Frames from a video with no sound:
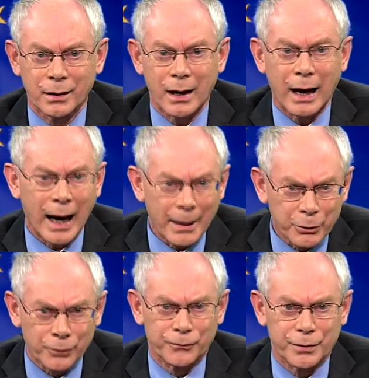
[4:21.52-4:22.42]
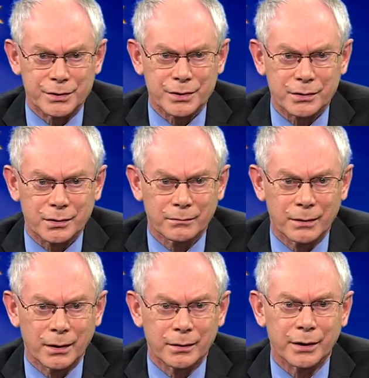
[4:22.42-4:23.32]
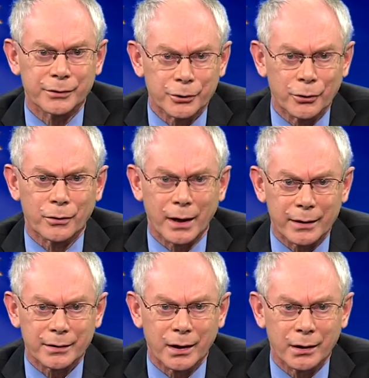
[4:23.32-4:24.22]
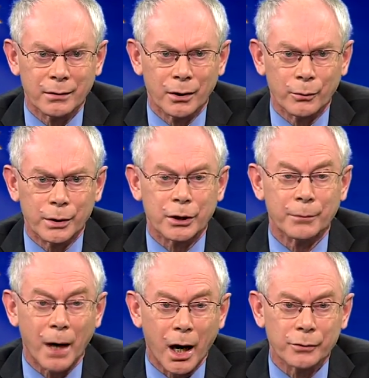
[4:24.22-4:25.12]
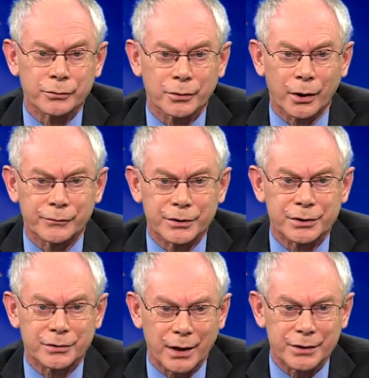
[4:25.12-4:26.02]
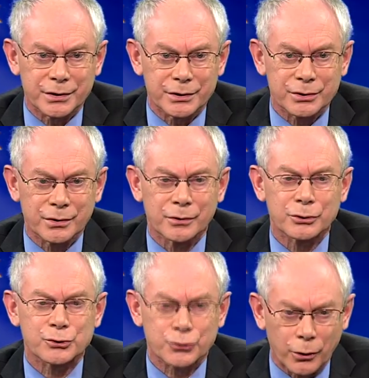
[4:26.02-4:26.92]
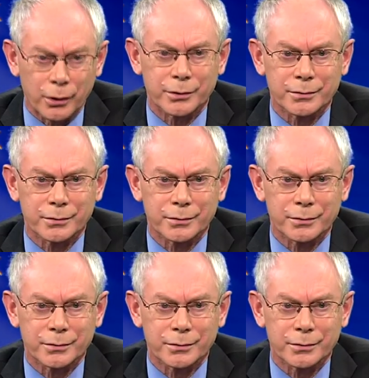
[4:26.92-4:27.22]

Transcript: I am convinced that the euro area will come out of this crisis stronger.